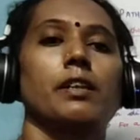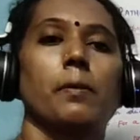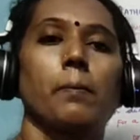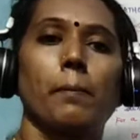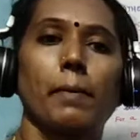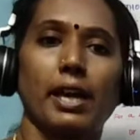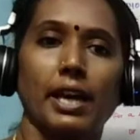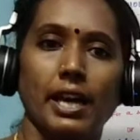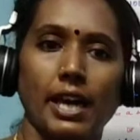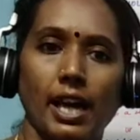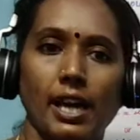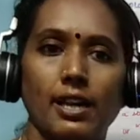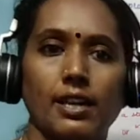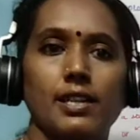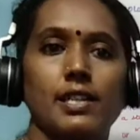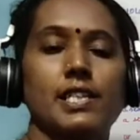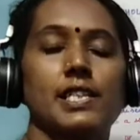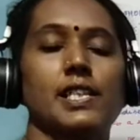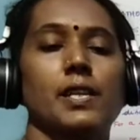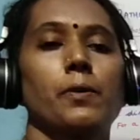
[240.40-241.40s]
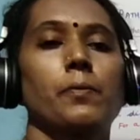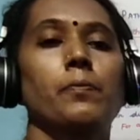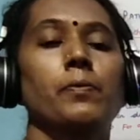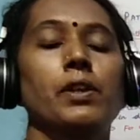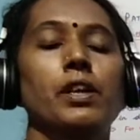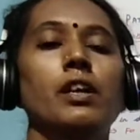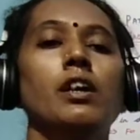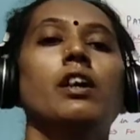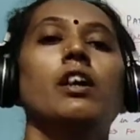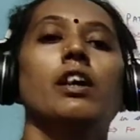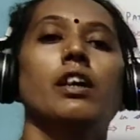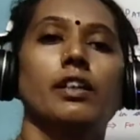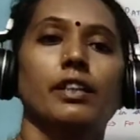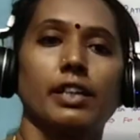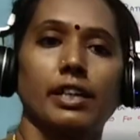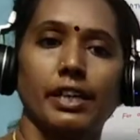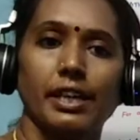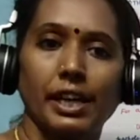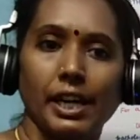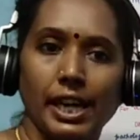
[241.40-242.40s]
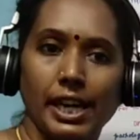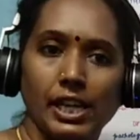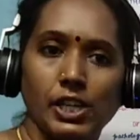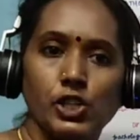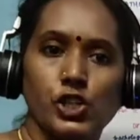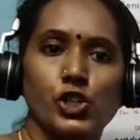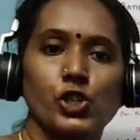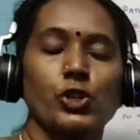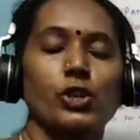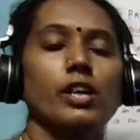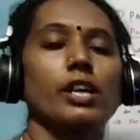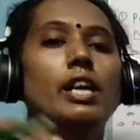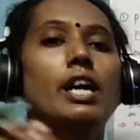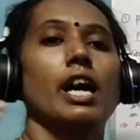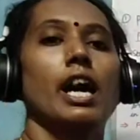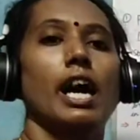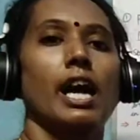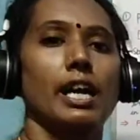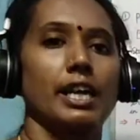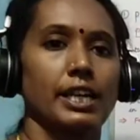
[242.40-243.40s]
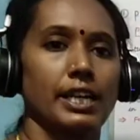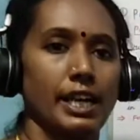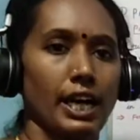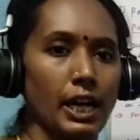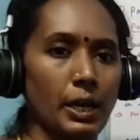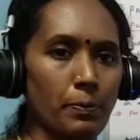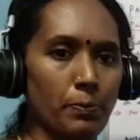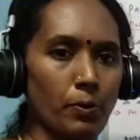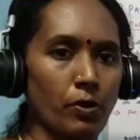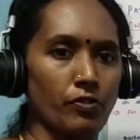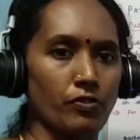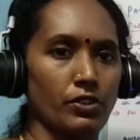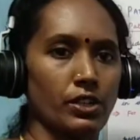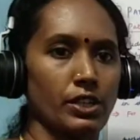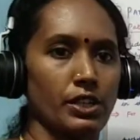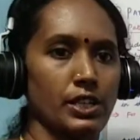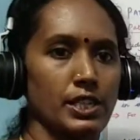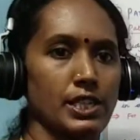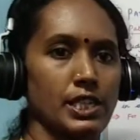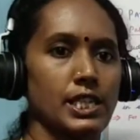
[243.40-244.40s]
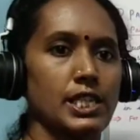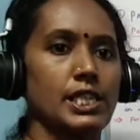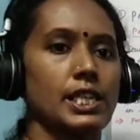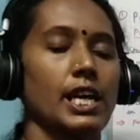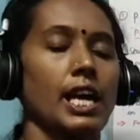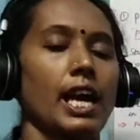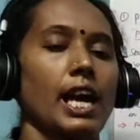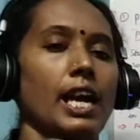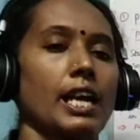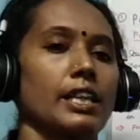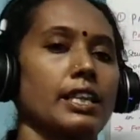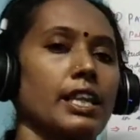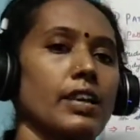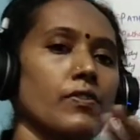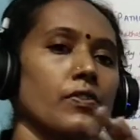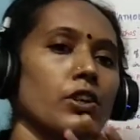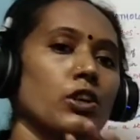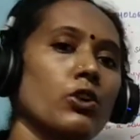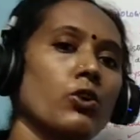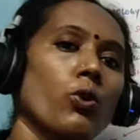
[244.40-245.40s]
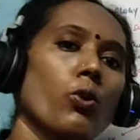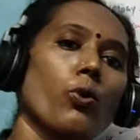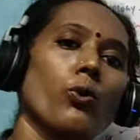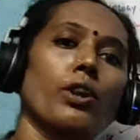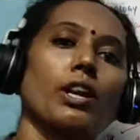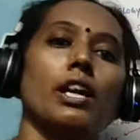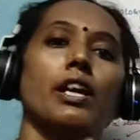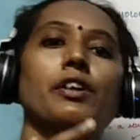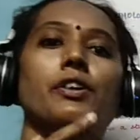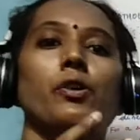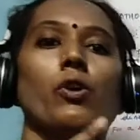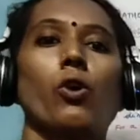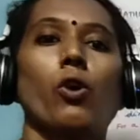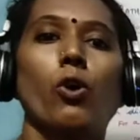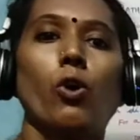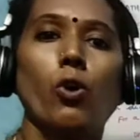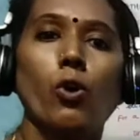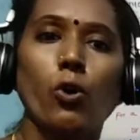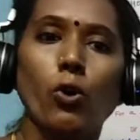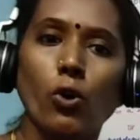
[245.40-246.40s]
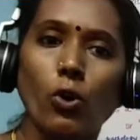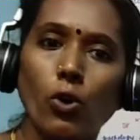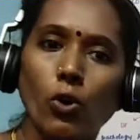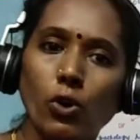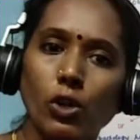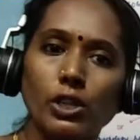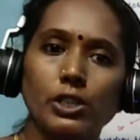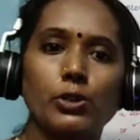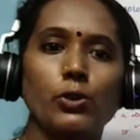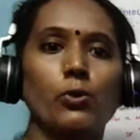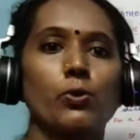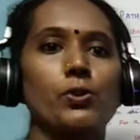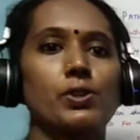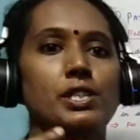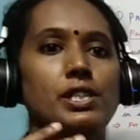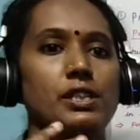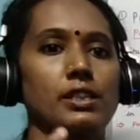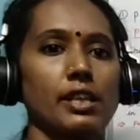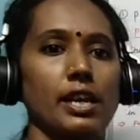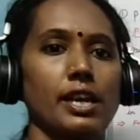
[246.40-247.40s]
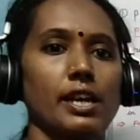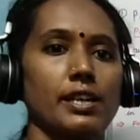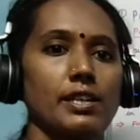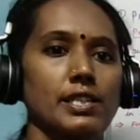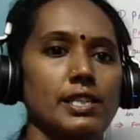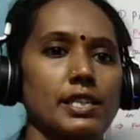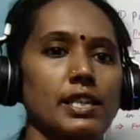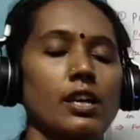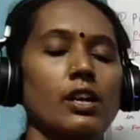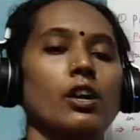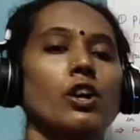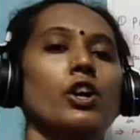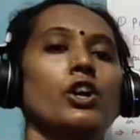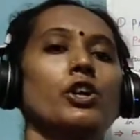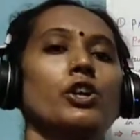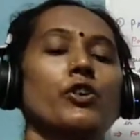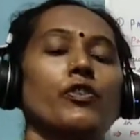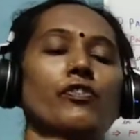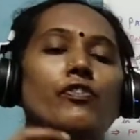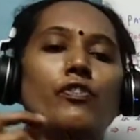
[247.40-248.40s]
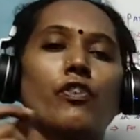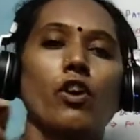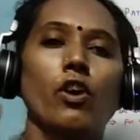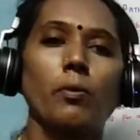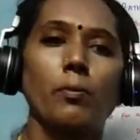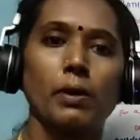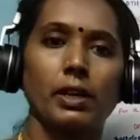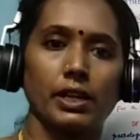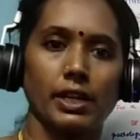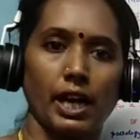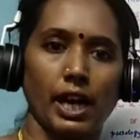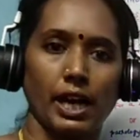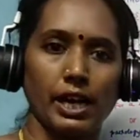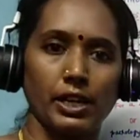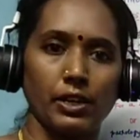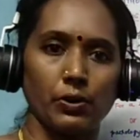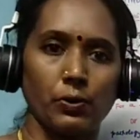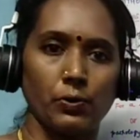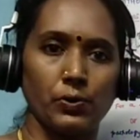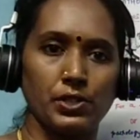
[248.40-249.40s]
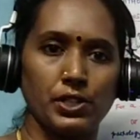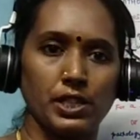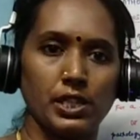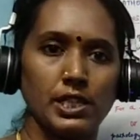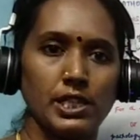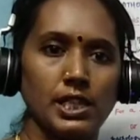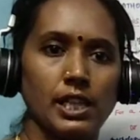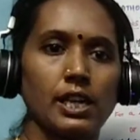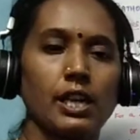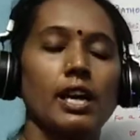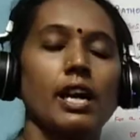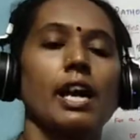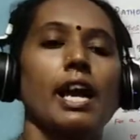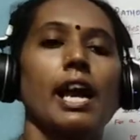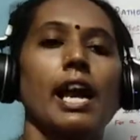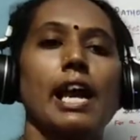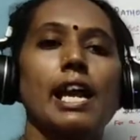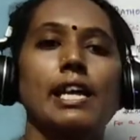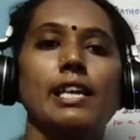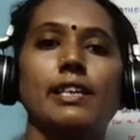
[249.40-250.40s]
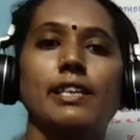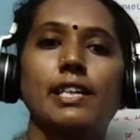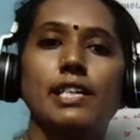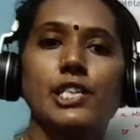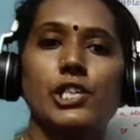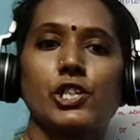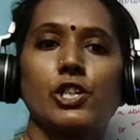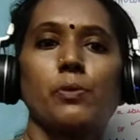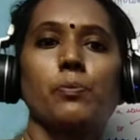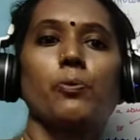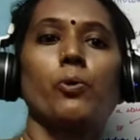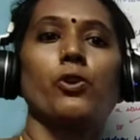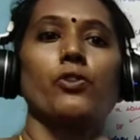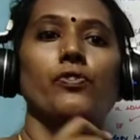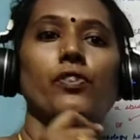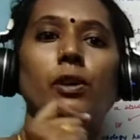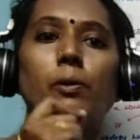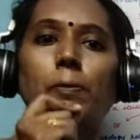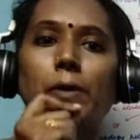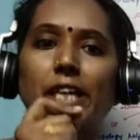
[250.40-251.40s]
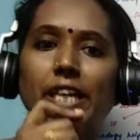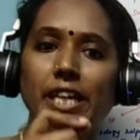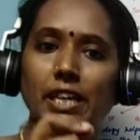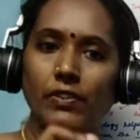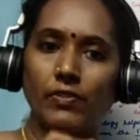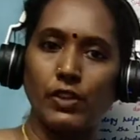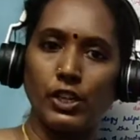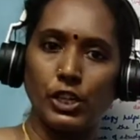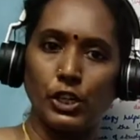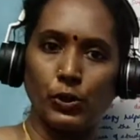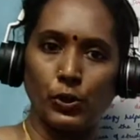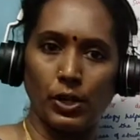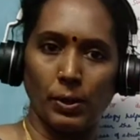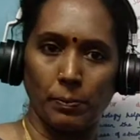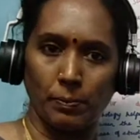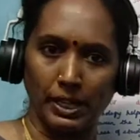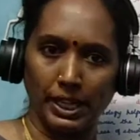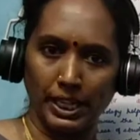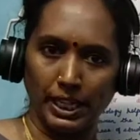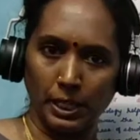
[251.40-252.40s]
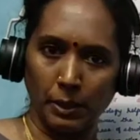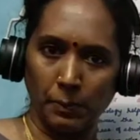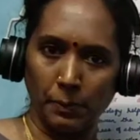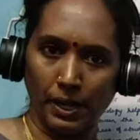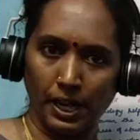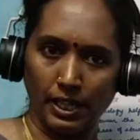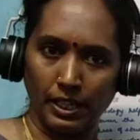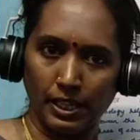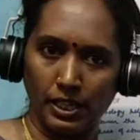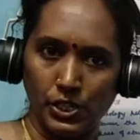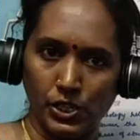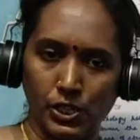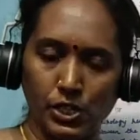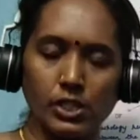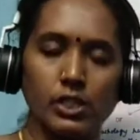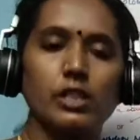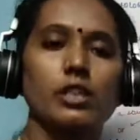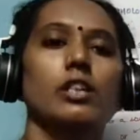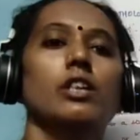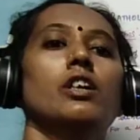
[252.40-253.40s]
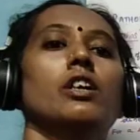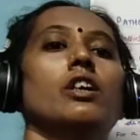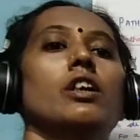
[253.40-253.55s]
the mechanism, the nature and type of the disease, and they will correlate all those things to form a diagnosis, and this report will be given to your medical practitioner